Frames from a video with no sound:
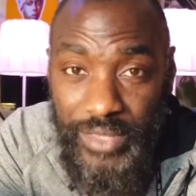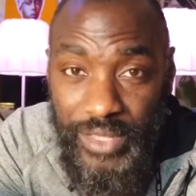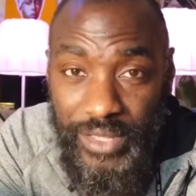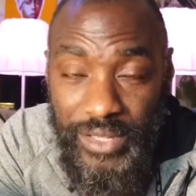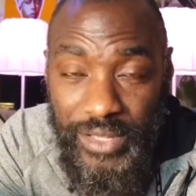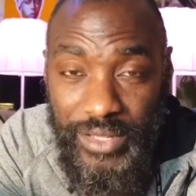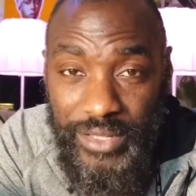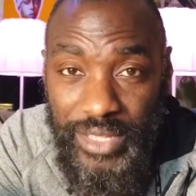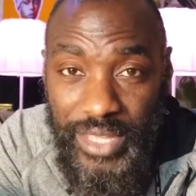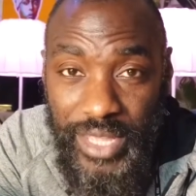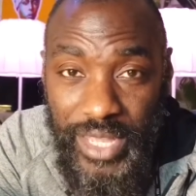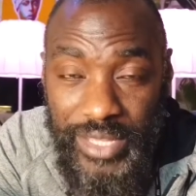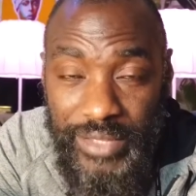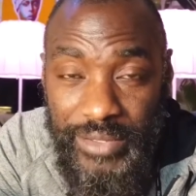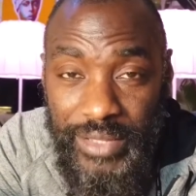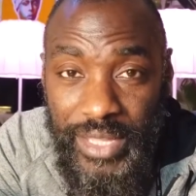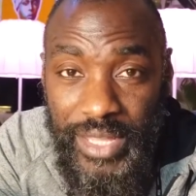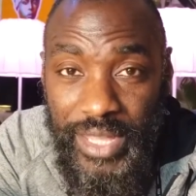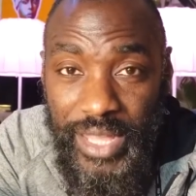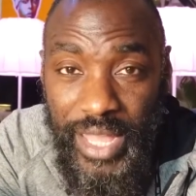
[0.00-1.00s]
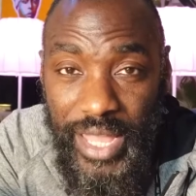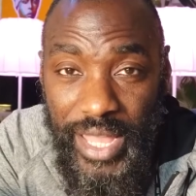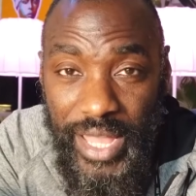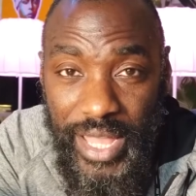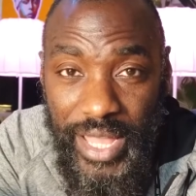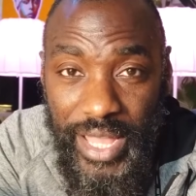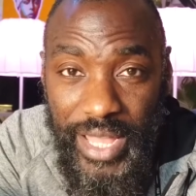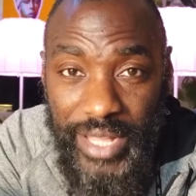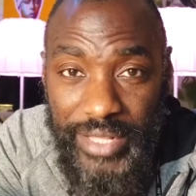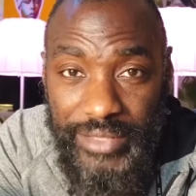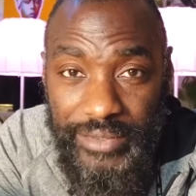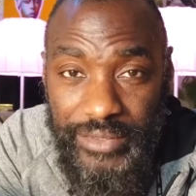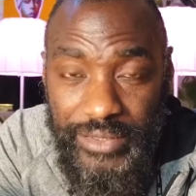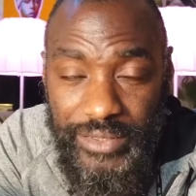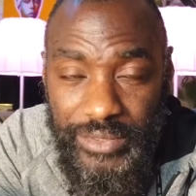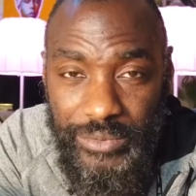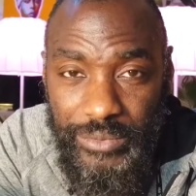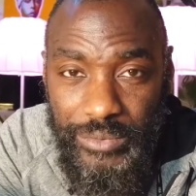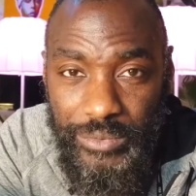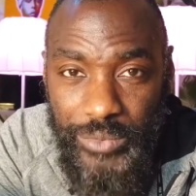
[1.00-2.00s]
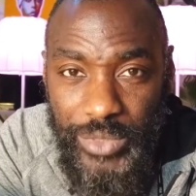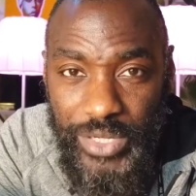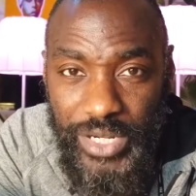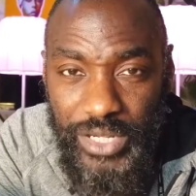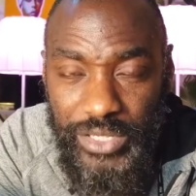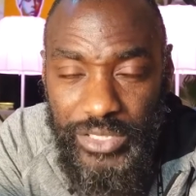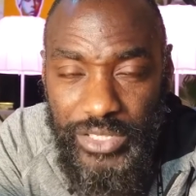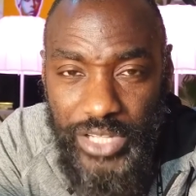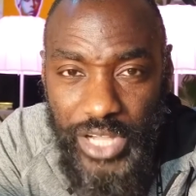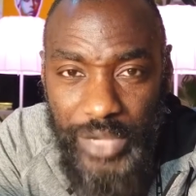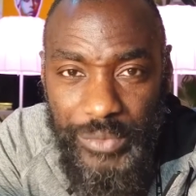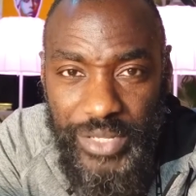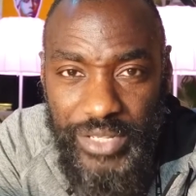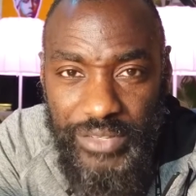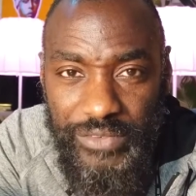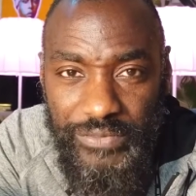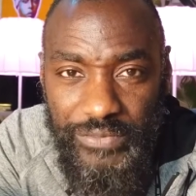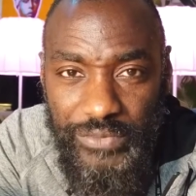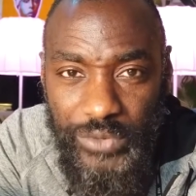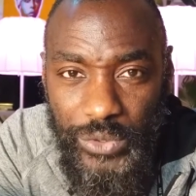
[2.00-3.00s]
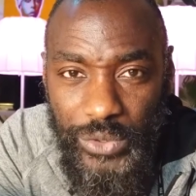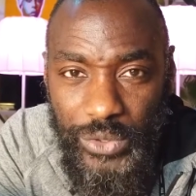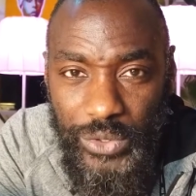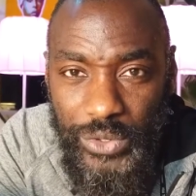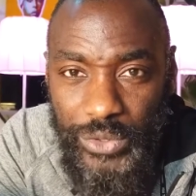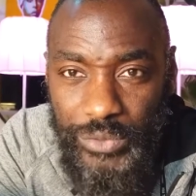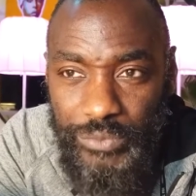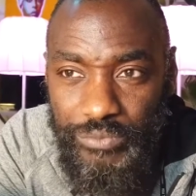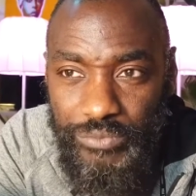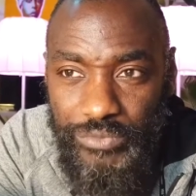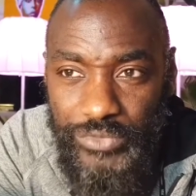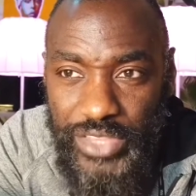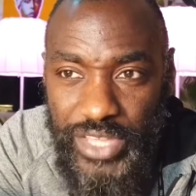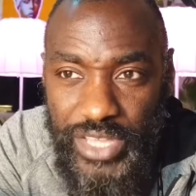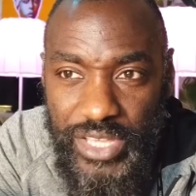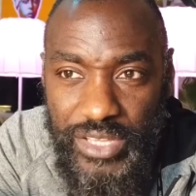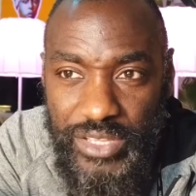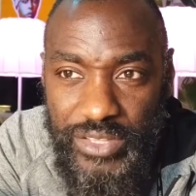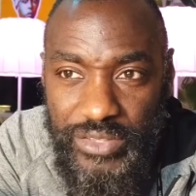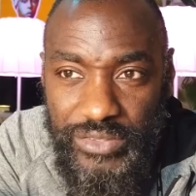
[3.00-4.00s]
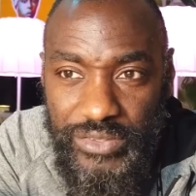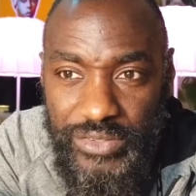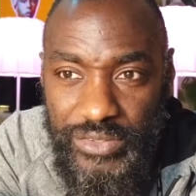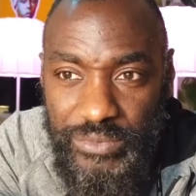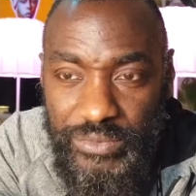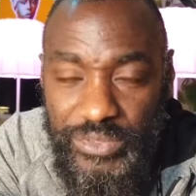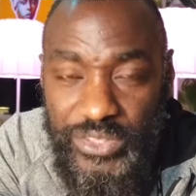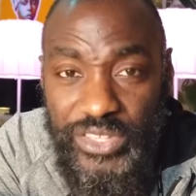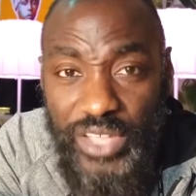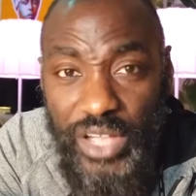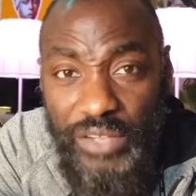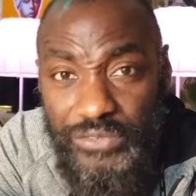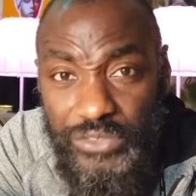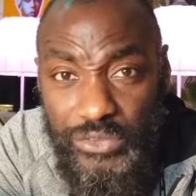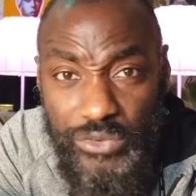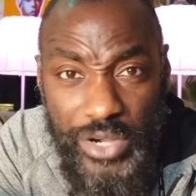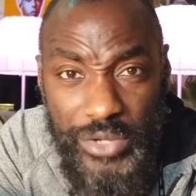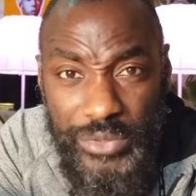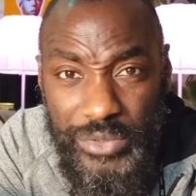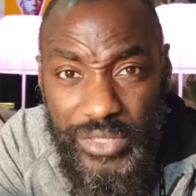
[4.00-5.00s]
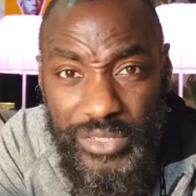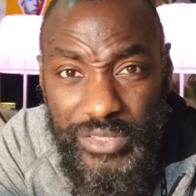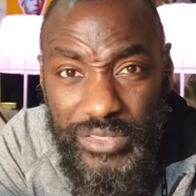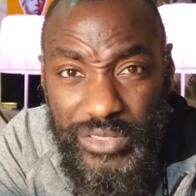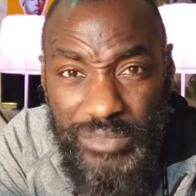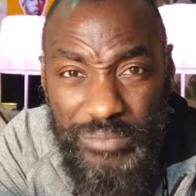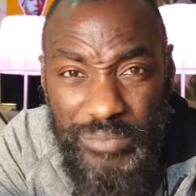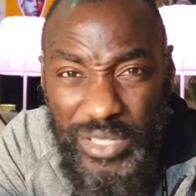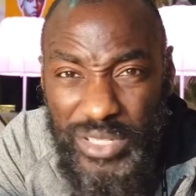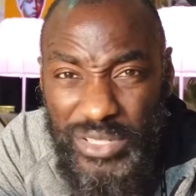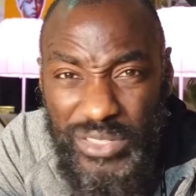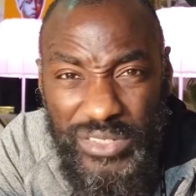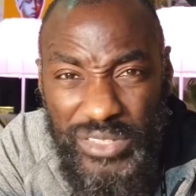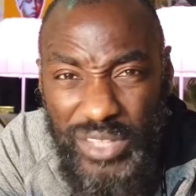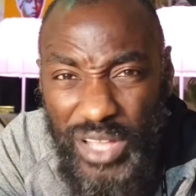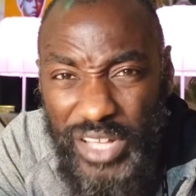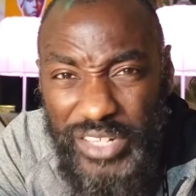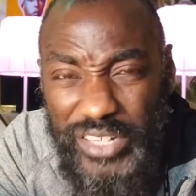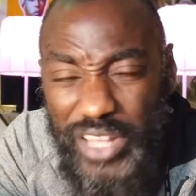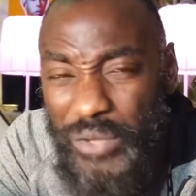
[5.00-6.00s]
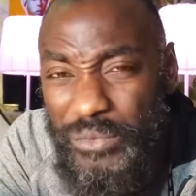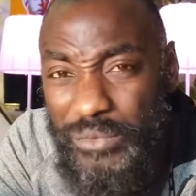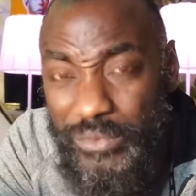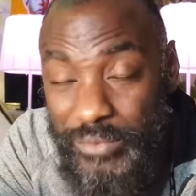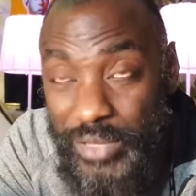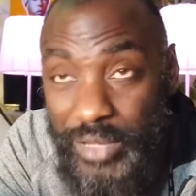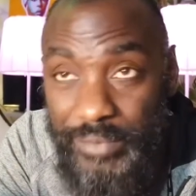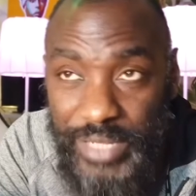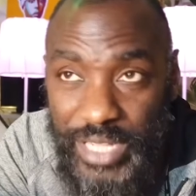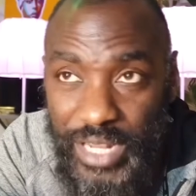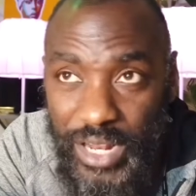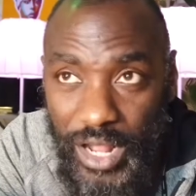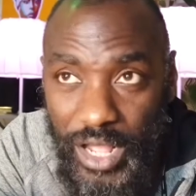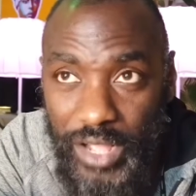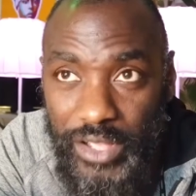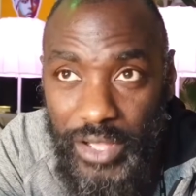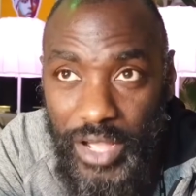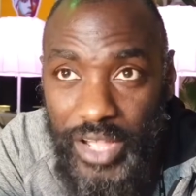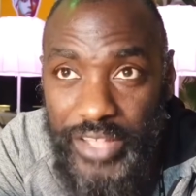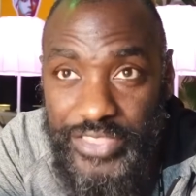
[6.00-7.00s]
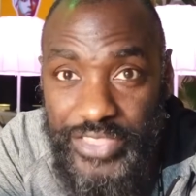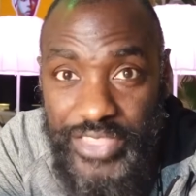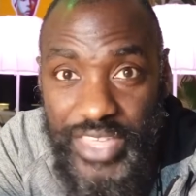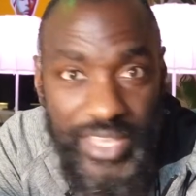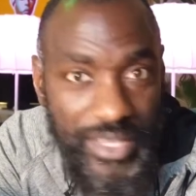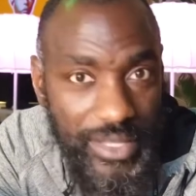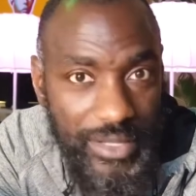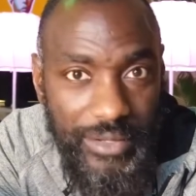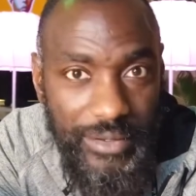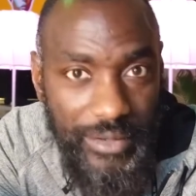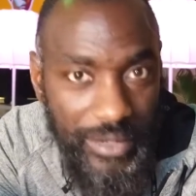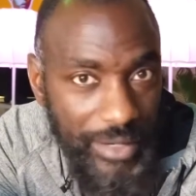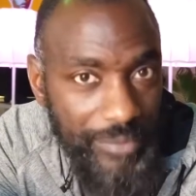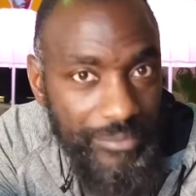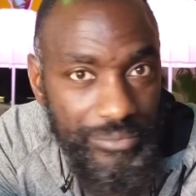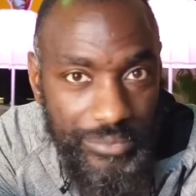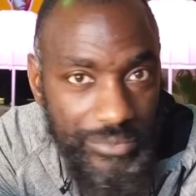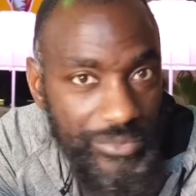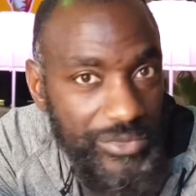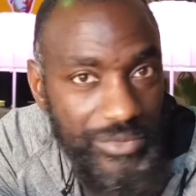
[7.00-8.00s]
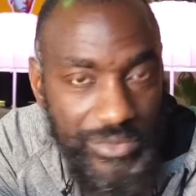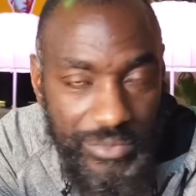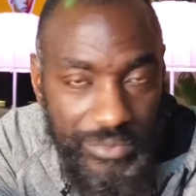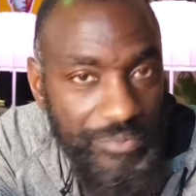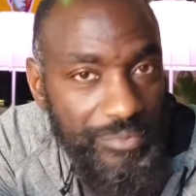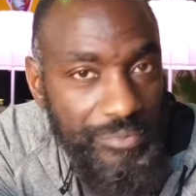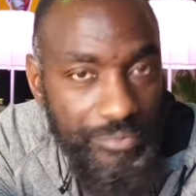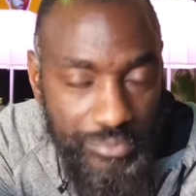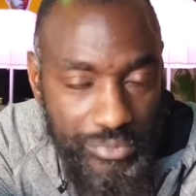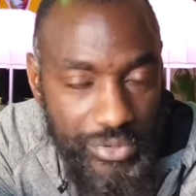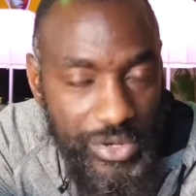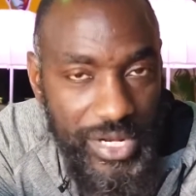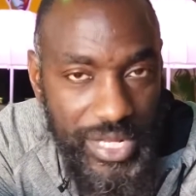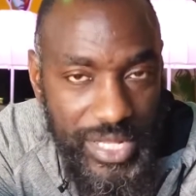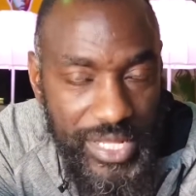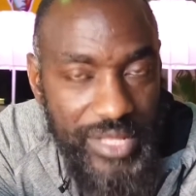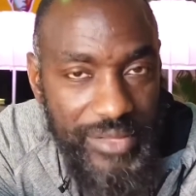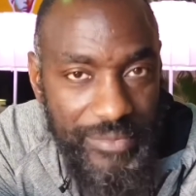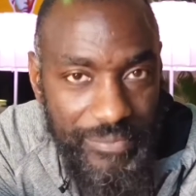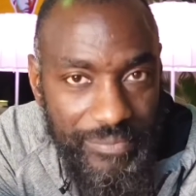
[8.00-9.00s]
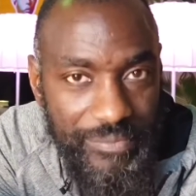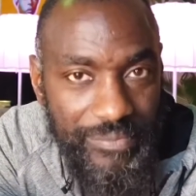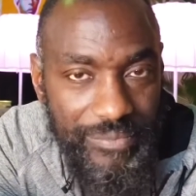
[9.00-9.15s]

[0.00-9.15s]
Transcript: Okay, and we're not going for these soft roaders because I think I'm pretty